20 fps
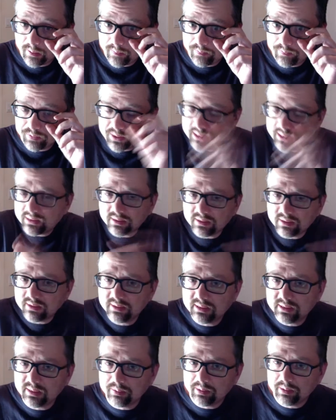That doesn't
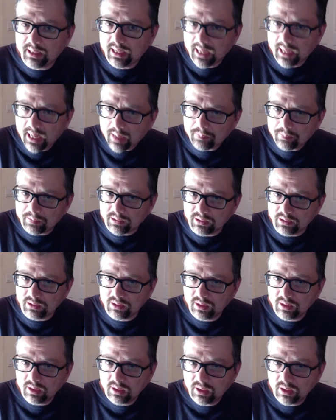seem to happen.
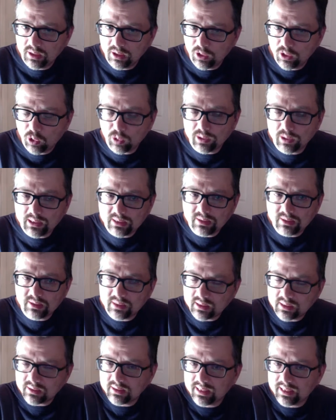Or at least it
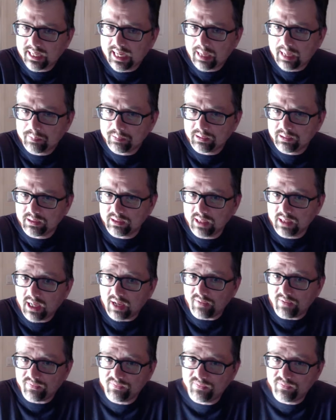doesn't happen
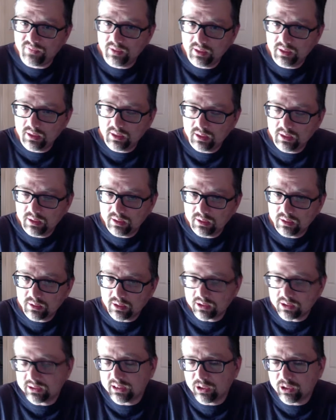enough.
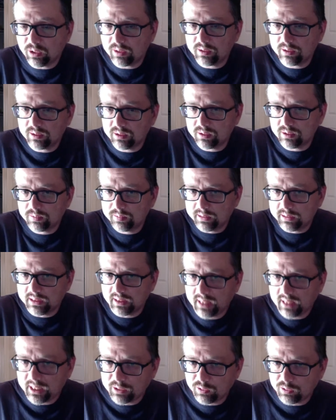Because I know there's been a
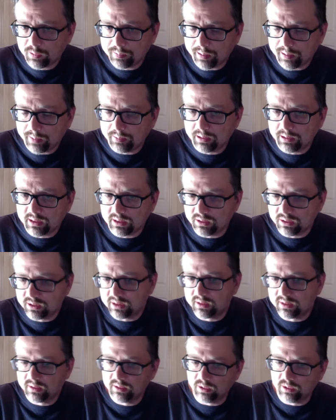lot of Republicans
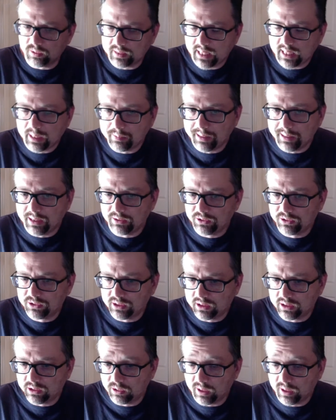that came out and
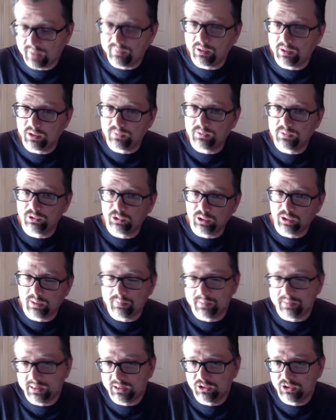said, I voted for Trump
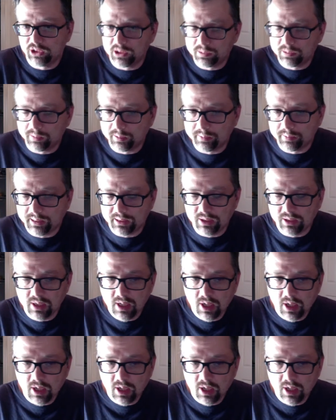and I changed my mind.